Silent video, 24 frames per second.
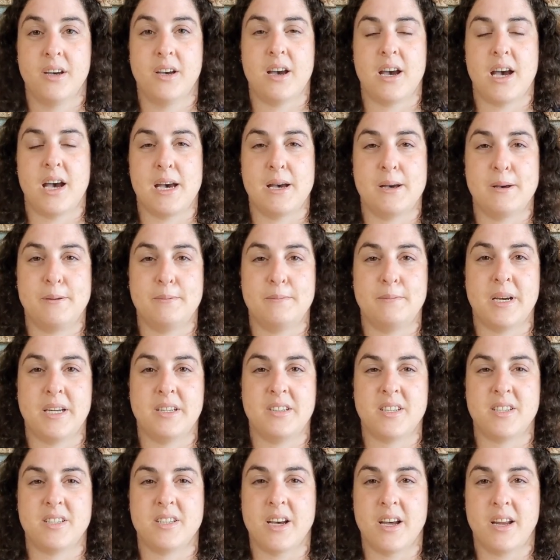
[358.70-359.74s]
I
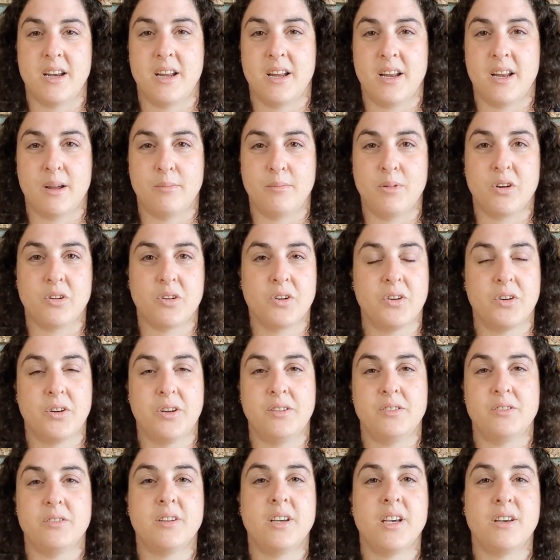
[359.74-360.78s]
decided I'm not going
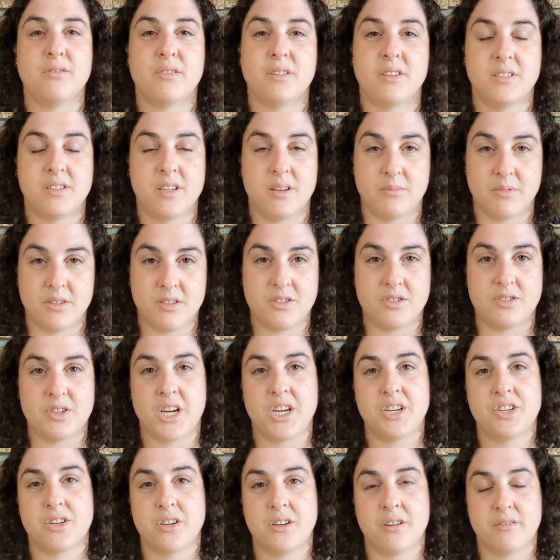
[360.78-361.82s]
to give a
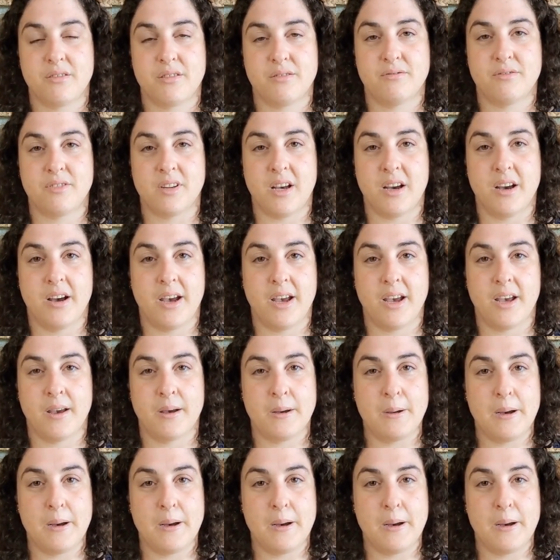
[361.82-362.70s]
demonstration of the fly.